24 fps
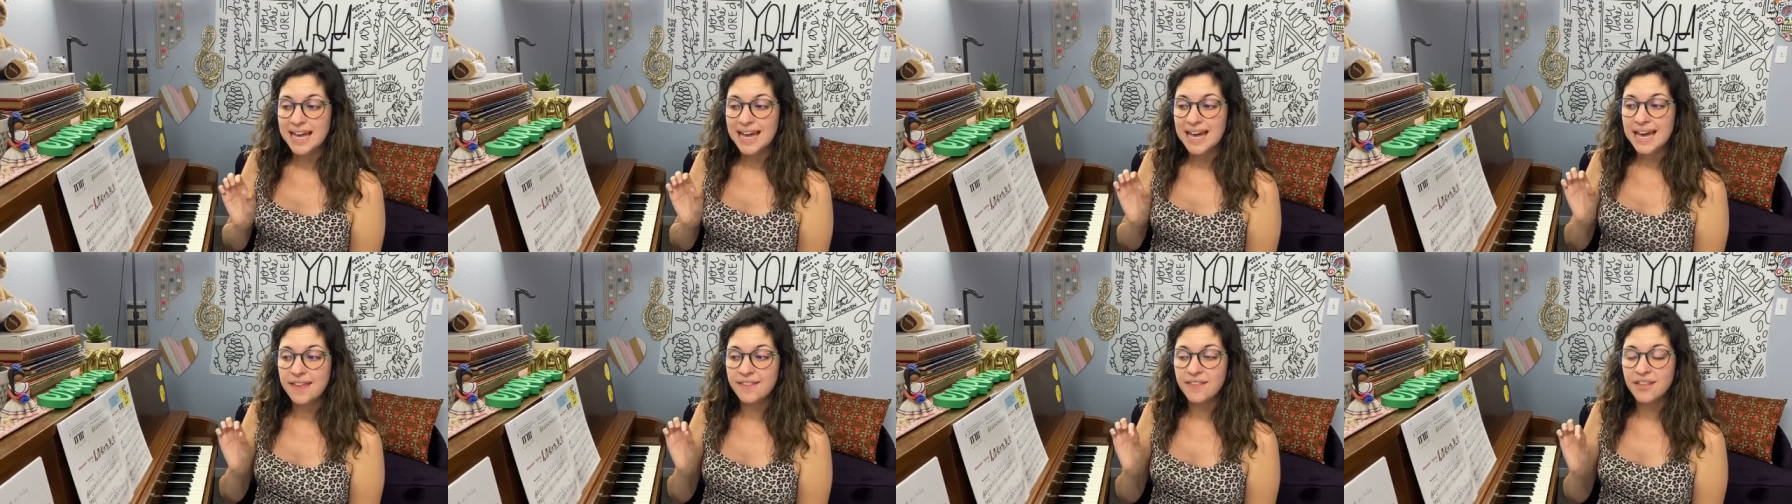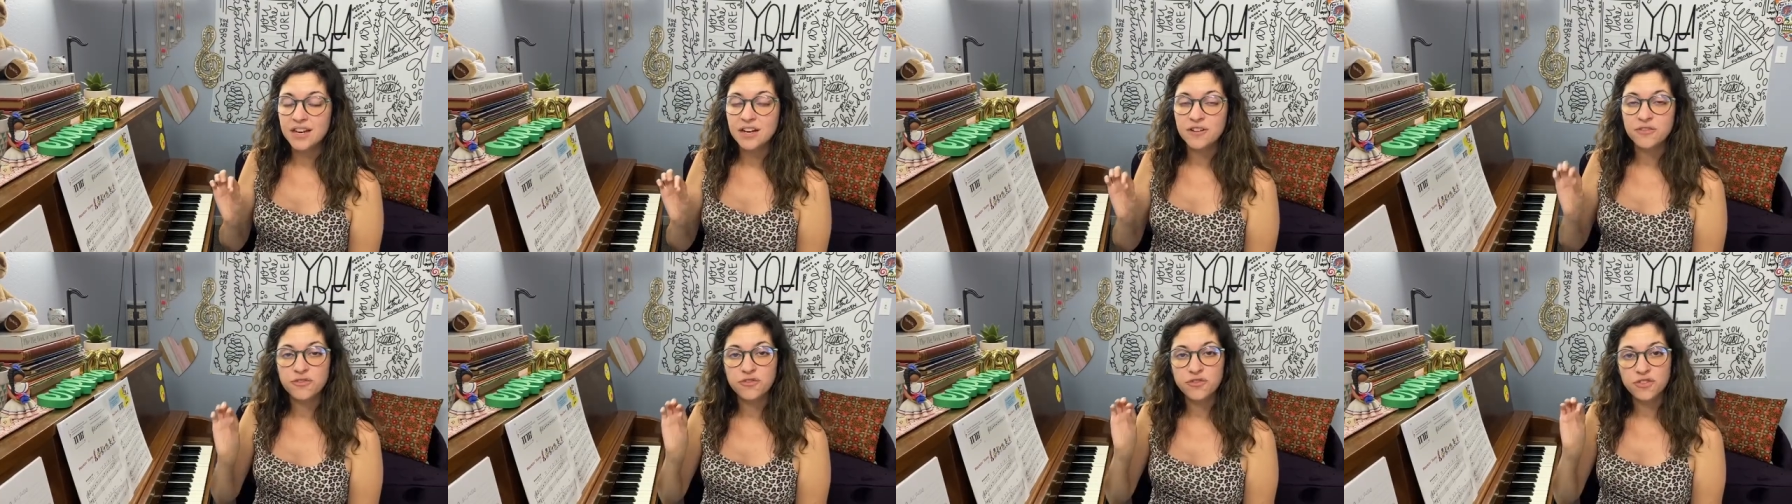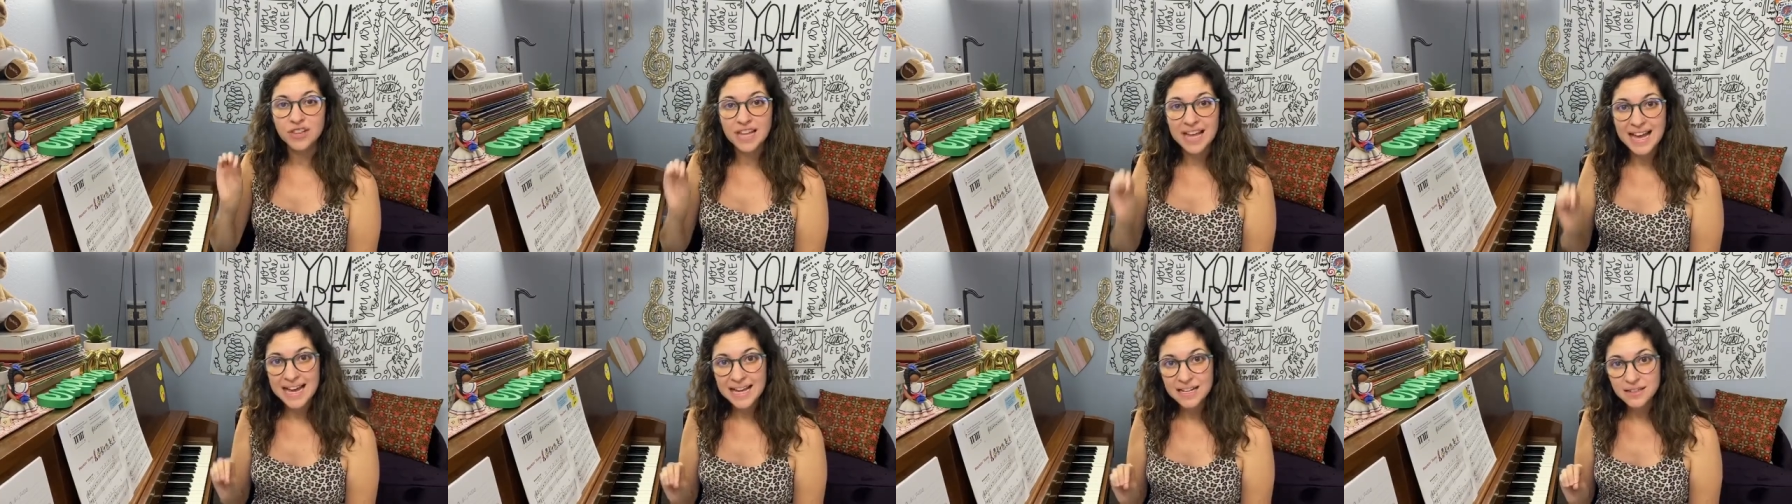And then a
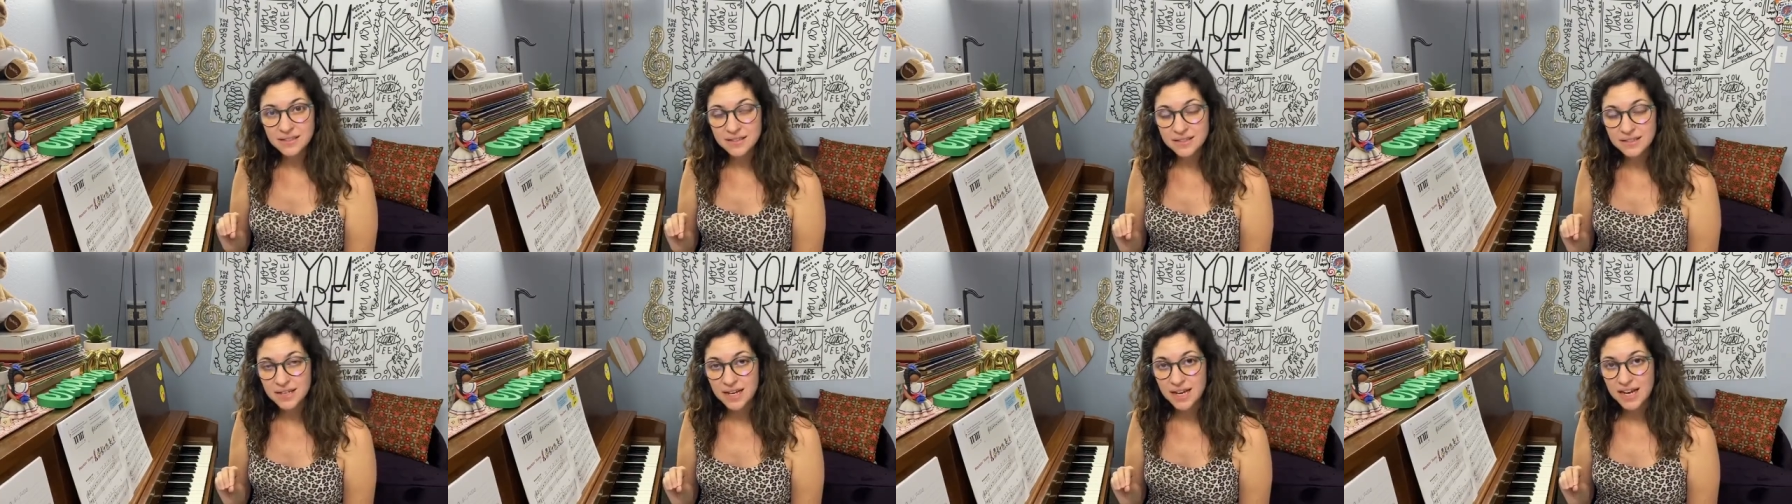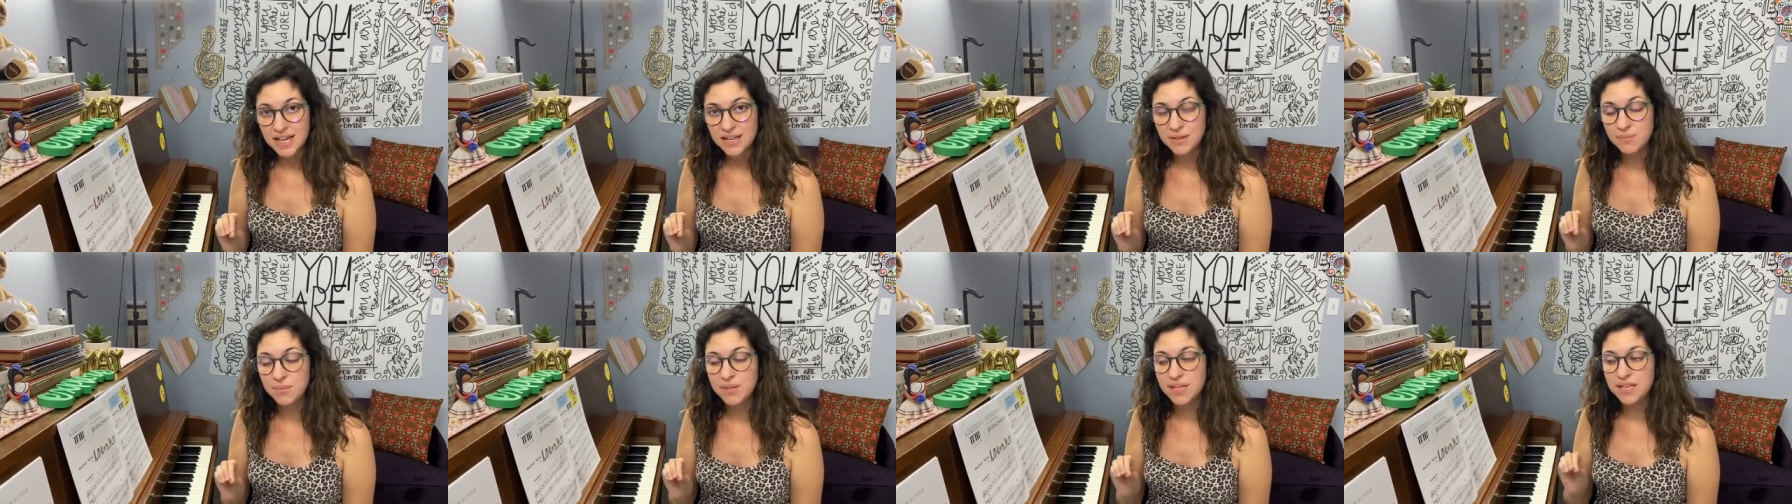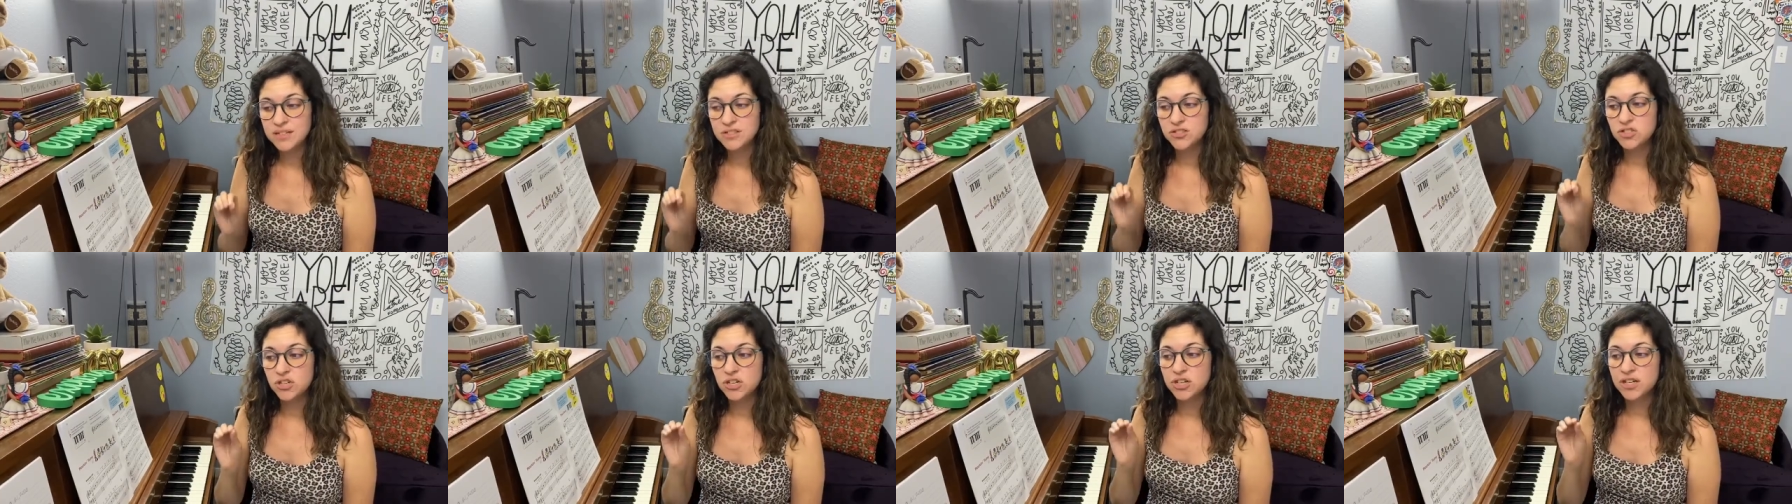flat sign
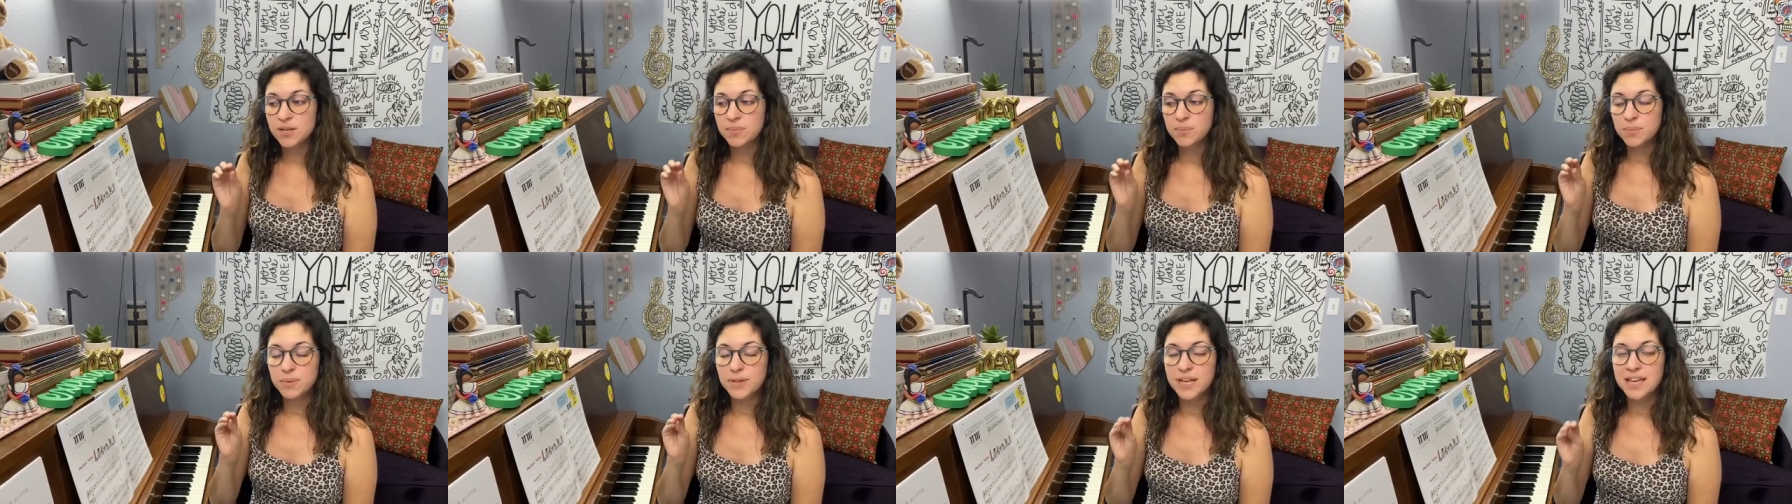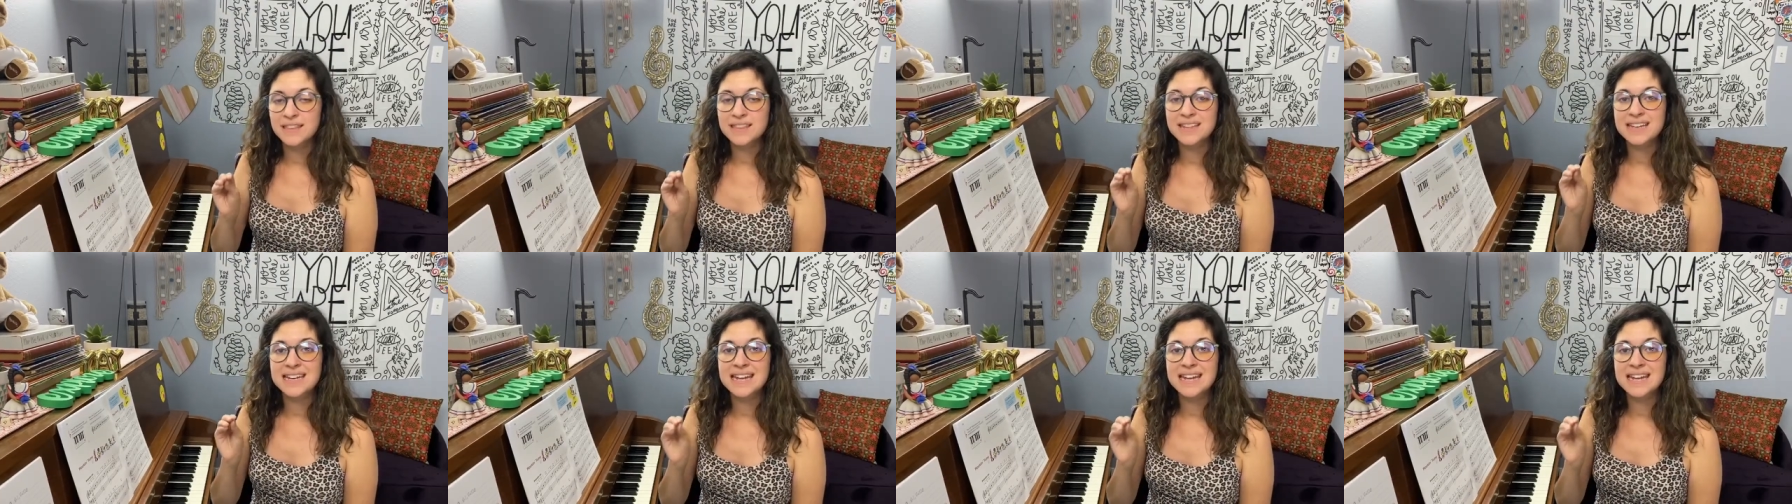means you're going to play the